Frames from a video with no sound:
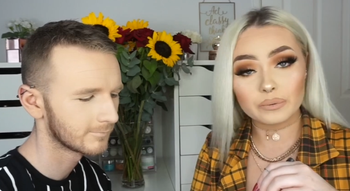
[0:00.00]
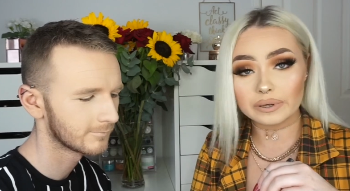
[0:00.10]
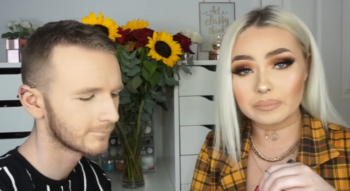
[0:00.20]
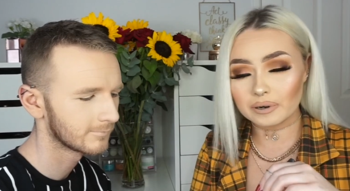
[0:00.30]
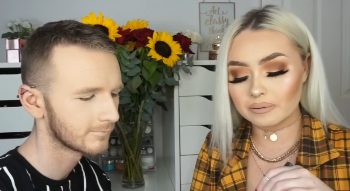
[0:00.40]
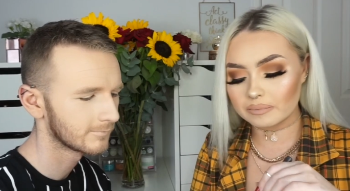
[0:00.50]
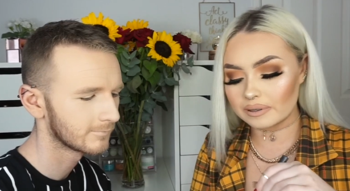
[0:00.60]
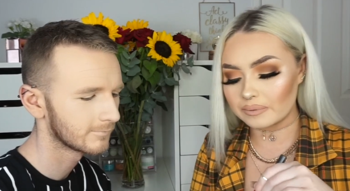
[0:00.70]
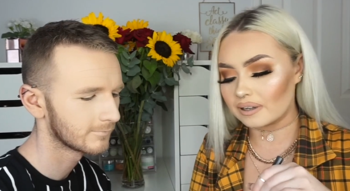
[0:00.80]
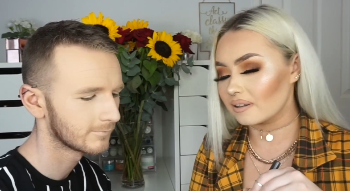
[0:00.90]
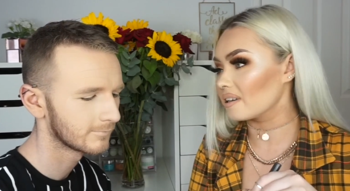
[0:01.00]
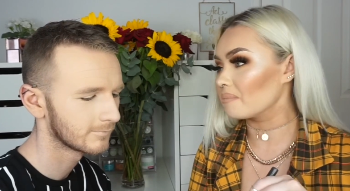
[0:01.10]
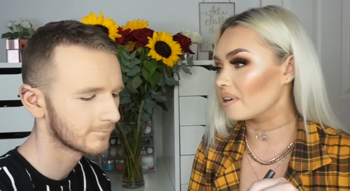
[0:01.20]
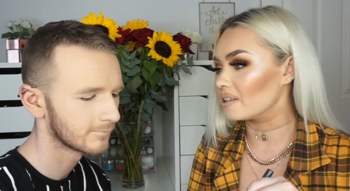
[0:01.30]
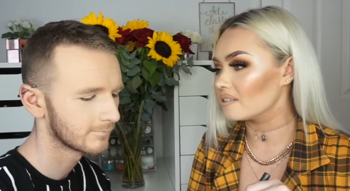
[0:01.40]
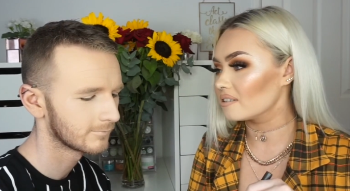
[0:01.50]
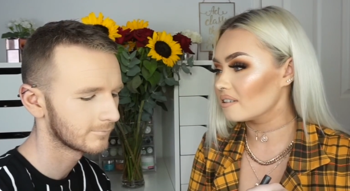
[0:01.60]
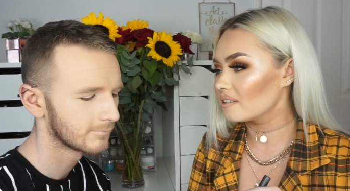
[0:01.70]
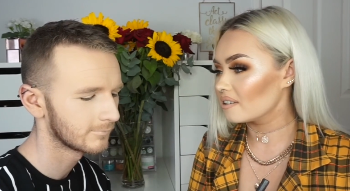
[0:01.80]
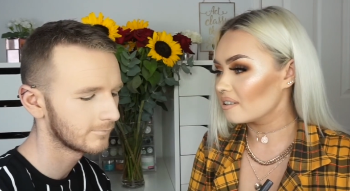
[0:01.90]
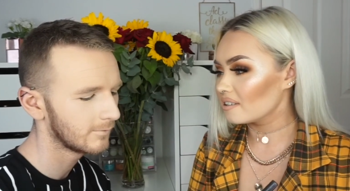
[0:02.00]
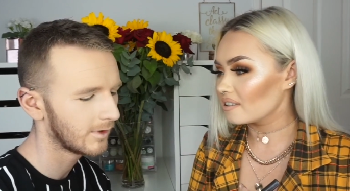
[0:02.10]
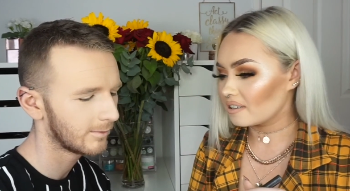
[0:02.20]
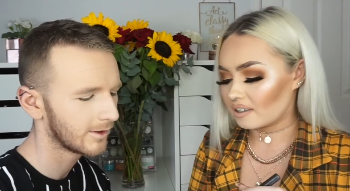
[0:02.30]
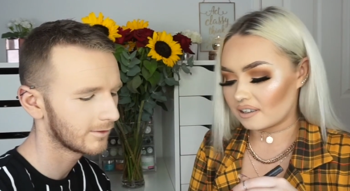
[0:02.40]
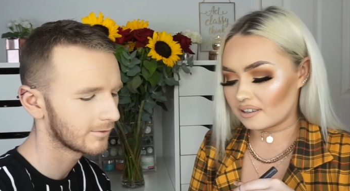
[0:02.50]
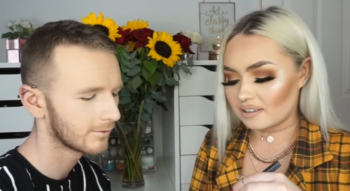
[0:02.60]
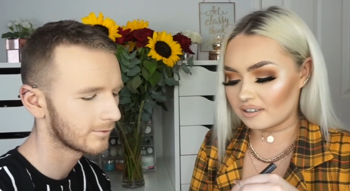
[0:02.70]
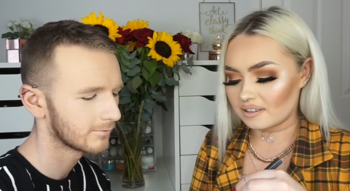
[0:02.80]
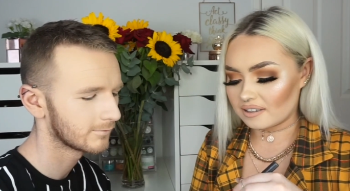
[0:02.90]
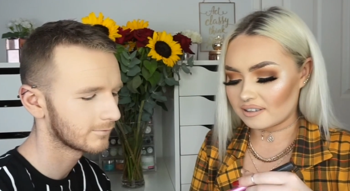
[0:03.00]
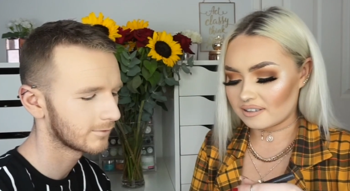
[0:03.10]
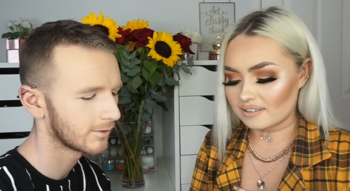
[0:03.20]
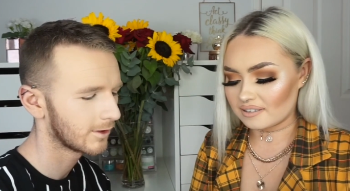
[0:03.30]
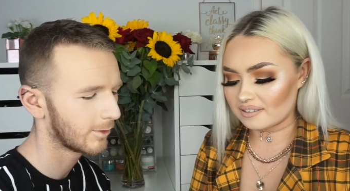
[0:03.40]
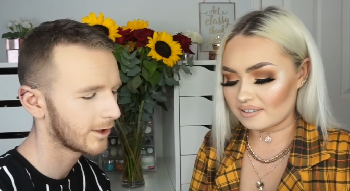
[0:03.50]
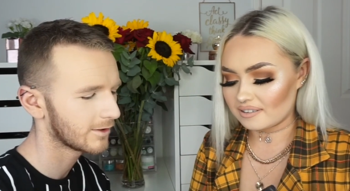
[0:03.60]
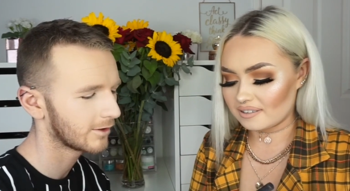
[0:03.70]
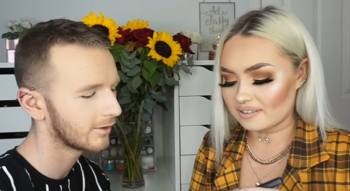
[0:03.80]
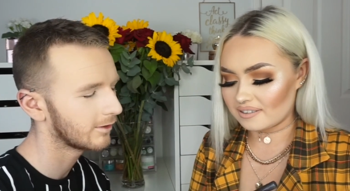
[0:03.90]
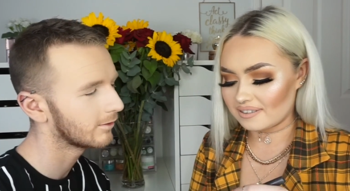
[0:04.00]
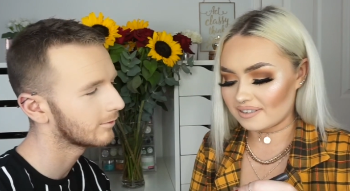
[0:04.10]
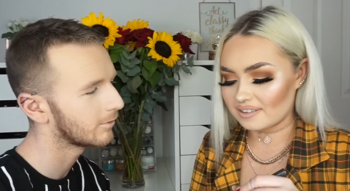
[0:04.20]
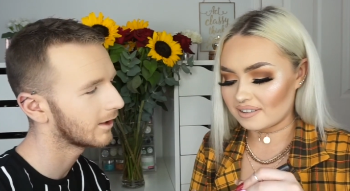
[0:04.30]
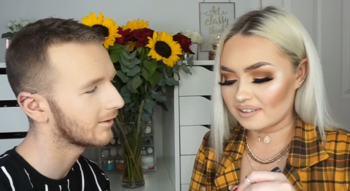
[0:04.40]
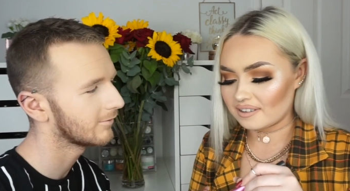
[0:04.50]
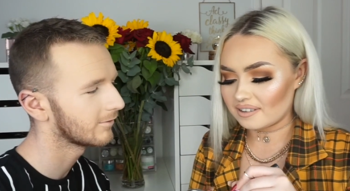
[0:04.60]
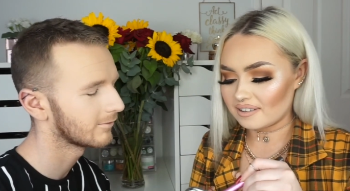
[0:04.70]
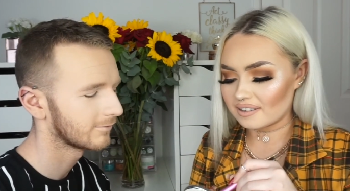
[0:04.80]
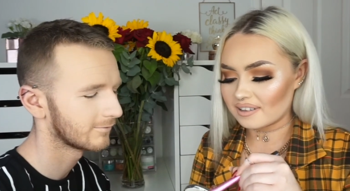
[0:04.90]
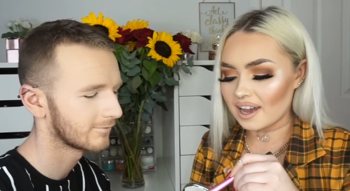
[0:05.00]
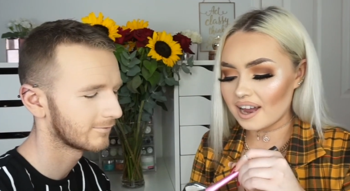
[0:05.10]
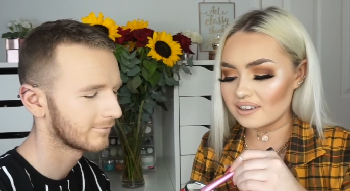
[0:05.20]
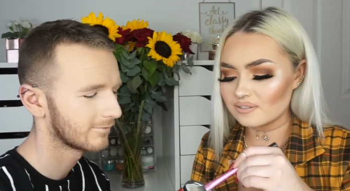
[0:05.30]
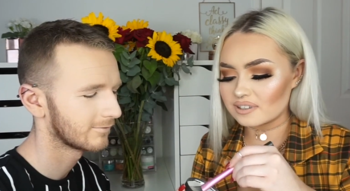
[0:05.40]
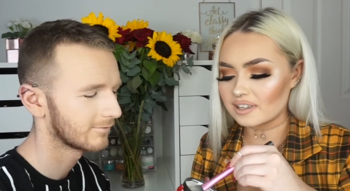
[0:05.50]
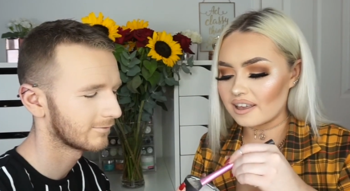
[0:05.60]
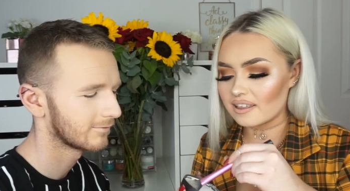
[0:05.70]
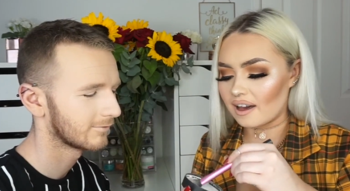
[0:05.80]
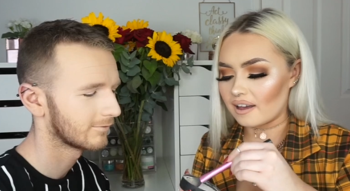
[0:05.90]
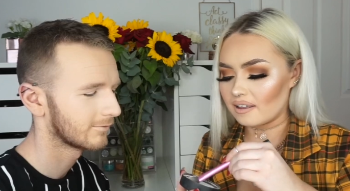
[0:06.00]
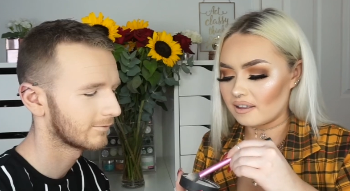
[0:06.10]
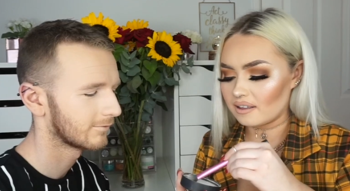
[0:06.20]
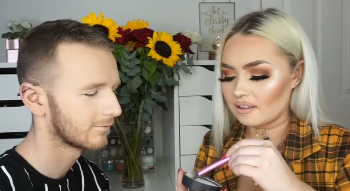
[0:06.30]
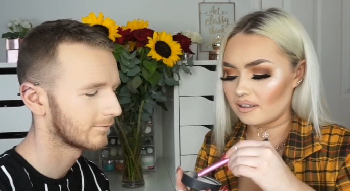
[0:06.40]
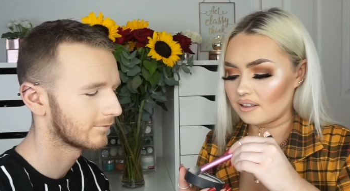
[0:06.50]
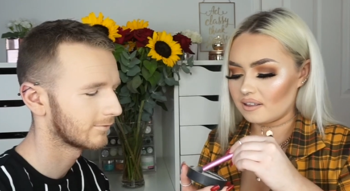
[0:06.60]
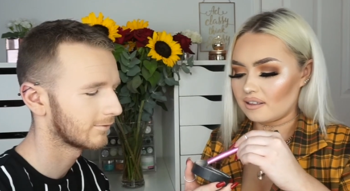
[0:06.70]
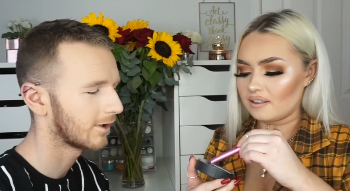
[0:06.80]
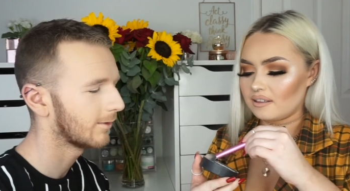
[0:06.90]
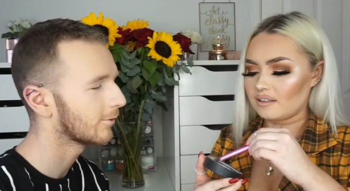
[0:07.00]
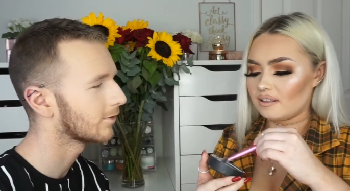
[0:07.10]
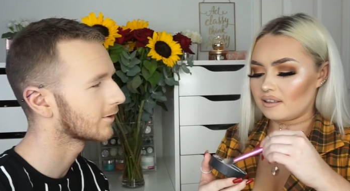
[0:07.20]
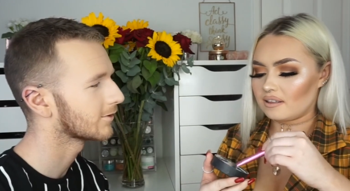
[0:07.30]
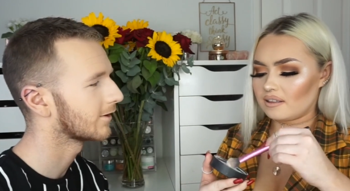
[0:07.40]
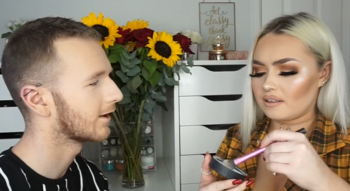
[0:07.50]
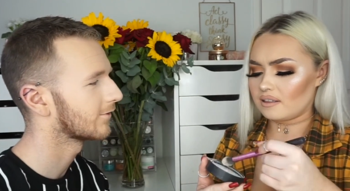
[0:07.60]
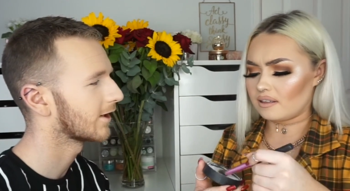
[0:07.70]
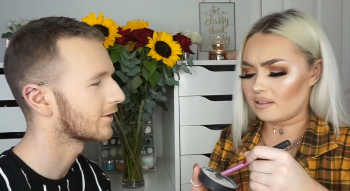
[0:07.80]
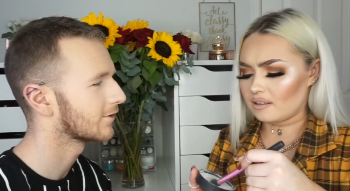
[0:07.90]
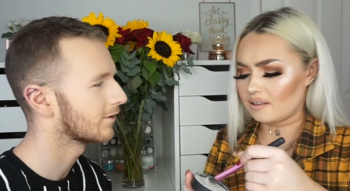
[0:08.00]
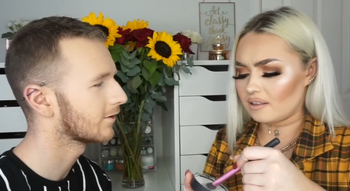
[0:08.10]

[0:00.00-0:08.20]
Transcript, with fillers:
Speaker 1: we probably will get married.
Speaker 2: Maybe. Depends how you behave.
Speaker 1: Kind don't say that.
Speaker 2: Well, I'm the one that's going to have to ask you